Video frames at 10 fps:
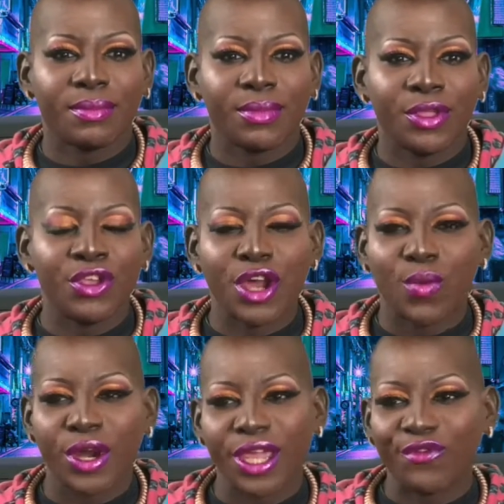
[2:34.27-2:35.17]
you know,
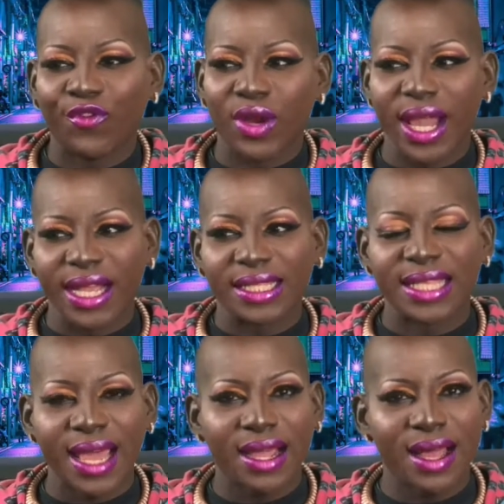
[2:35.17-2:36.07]
working for like a
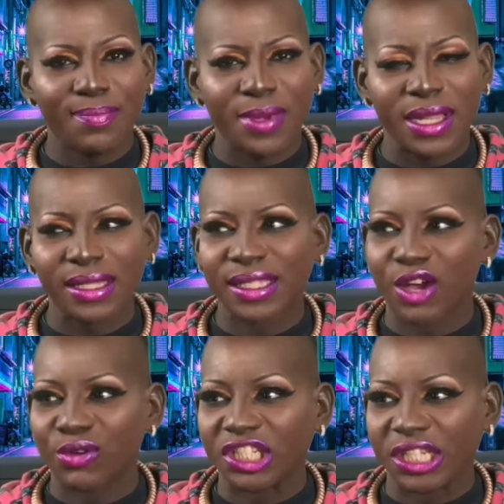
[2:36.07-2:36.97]
tech company. So
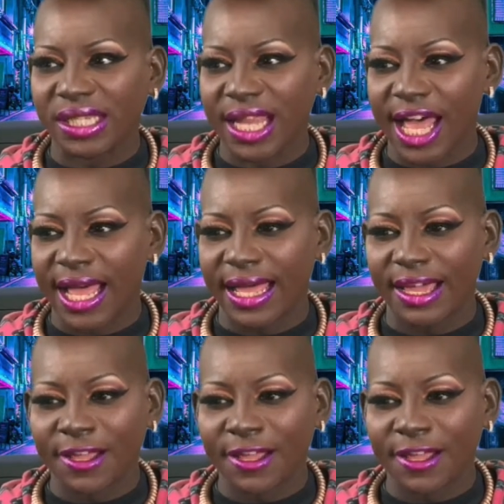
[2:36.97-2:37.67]
it's just like